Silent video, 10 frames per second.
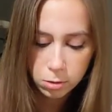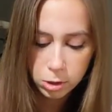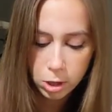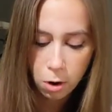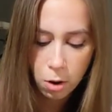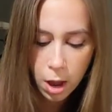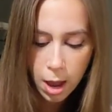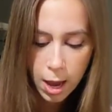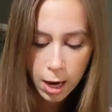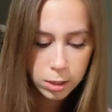So
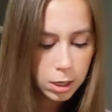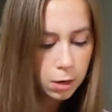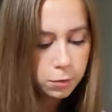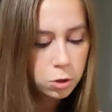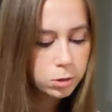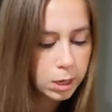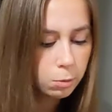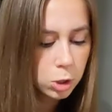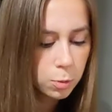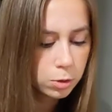instead of 2
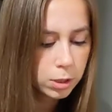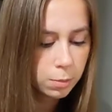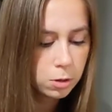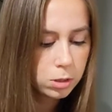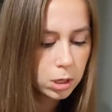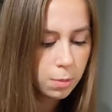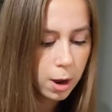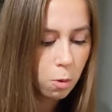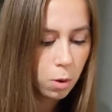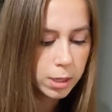tablespoons, I'm using
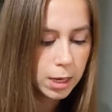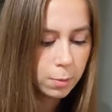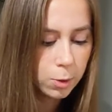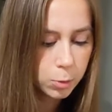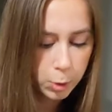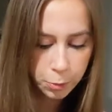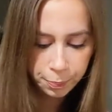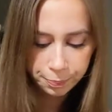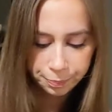about 1 tablespoon.